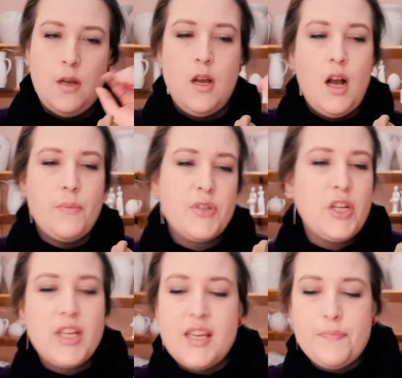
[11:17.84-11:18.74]
I'm just
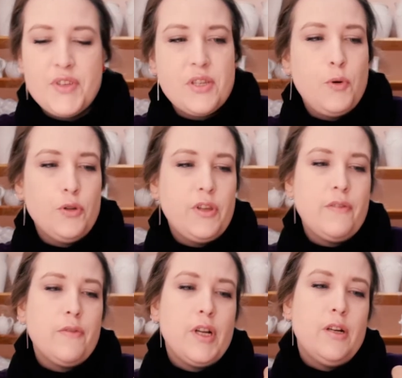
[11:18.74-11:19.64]
going to keep the support there
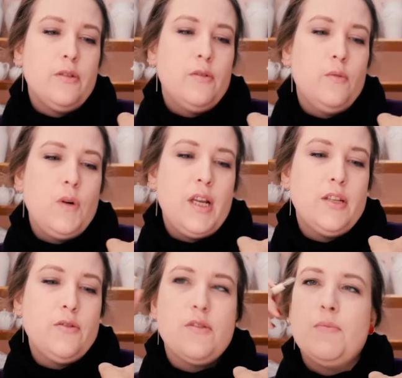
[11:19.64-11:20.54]
for now while I
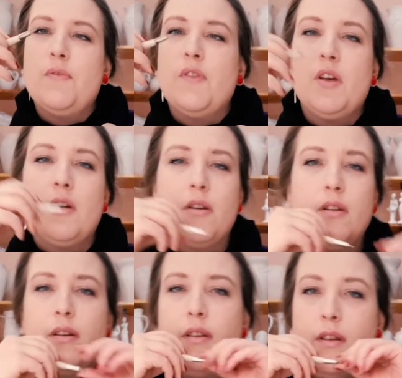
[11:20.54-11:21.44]
do some of the
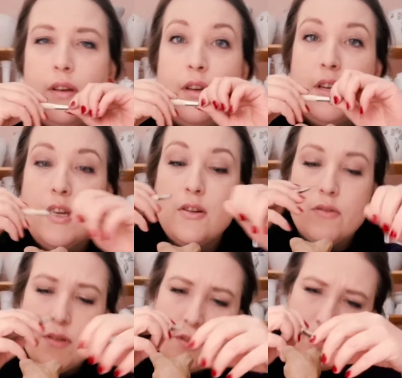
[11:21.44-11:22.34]
ears.